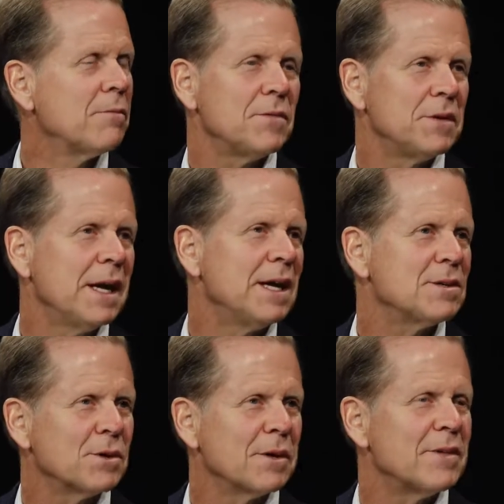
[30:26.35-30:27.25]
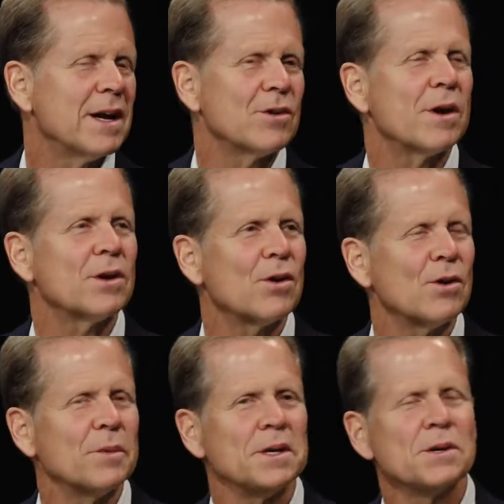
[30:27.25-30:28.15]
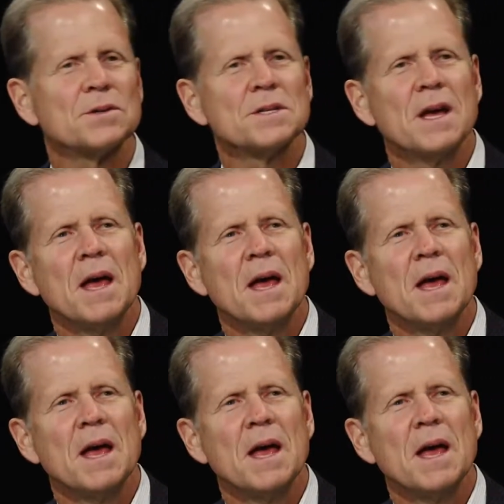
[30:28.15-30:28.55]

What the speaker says: 58, so I haven't had a credit card all my years.